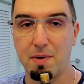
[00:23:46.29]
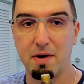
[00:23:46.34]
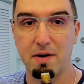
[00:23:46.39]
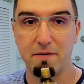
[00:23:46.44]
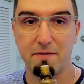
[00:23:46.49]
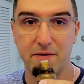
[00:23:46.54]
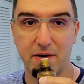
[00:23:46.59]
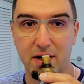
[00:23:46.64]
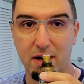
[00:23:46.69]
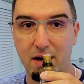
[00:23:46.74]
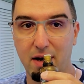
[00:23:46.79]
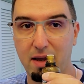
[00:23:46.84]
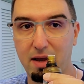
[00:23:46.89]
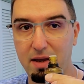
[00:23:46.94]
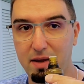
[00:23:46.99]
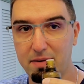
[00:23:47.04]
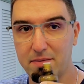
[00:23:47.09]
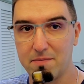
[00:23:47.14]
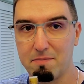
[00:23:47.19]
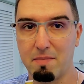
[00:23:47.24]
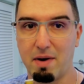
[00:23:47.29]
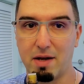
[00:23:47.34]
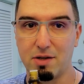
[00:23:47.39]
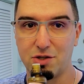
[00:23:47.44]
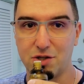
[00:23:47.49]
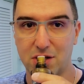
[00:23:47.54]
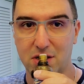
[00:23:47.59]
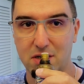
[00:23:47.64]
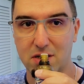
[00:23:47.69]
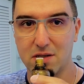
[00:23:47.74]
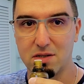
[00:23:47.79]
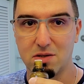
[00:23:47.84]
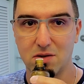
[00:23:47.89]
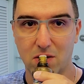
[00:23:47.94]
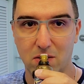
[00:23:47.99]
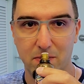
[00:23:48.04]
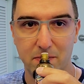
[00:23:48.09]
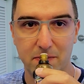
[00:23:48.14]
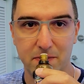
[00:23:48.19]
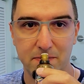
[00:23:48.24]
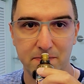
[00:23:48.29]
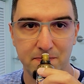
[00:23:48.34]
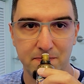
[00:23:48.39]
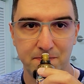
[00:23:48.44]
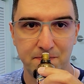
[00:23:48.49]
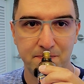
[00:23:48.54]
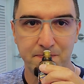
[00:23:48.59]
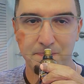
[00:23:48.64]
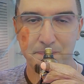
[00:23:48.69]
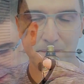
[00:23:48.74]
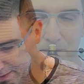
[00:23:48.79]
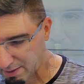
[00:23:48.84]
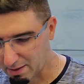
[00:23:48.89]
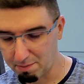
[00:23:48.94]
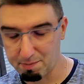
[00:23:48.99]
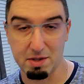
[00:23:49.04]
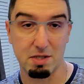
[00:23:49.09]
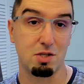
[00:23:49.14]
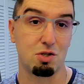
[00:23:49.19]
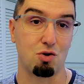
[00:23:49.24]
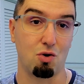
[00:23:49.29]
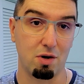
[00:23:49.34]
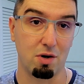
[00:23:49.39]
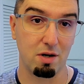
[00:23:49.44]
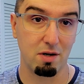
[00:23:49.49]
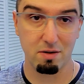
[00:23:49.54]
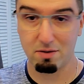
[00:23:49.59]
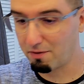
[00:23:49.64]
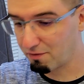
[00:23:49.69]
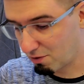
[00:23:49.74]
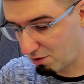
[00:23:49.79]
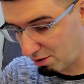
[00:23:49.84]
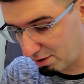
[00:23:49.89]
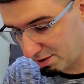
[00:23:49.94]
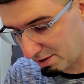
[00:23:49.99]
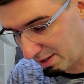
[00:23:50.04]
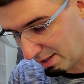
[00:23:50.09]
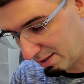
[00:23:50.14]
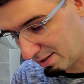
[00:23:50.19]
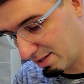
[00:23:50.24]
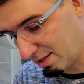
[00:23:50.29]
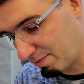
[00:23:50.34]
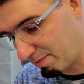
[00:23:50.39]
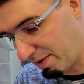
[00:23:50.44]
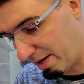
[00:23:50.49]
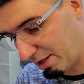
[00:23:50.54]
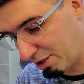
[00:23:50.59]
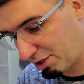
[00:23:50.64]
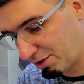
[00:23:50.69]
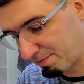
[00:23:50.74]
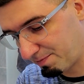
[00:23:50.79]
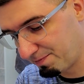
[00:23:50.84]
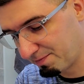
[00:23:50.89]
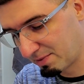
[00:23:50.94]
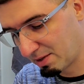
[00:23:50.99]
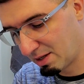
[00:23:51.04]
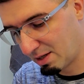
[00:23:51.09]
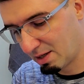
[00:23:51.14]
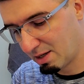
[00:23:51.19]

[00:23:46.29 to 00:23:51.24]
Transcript: Perfectly matching the soap. A bit stronger, of course, that's the splash.